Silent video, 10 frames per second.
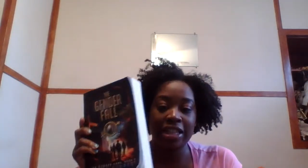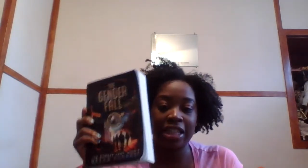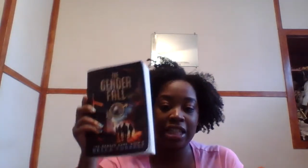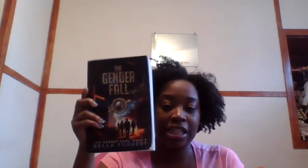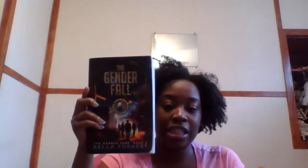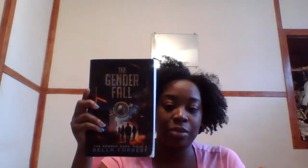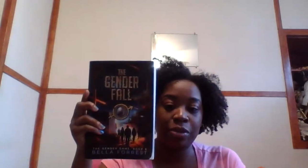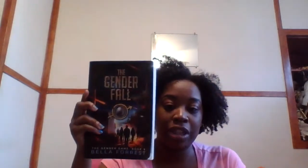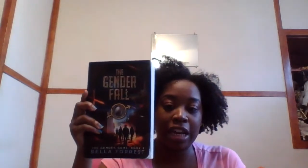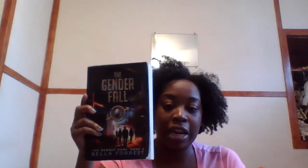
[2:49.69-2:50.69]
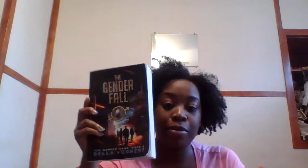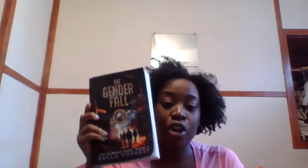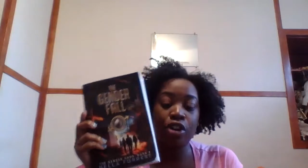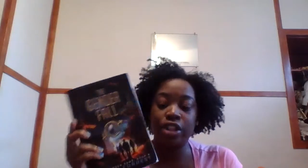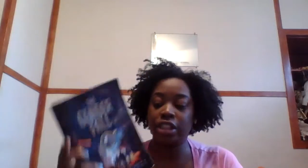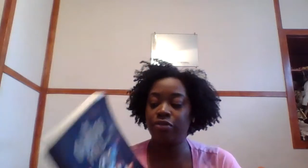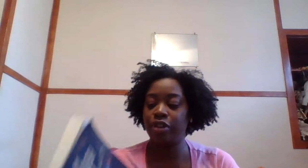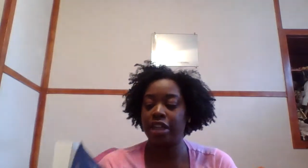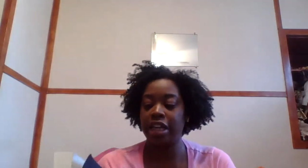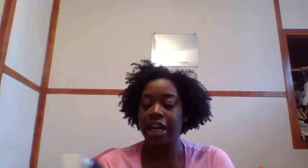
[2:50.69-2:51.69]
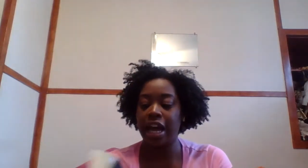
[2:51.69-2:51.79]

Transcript: that this is the book that I am currently reading.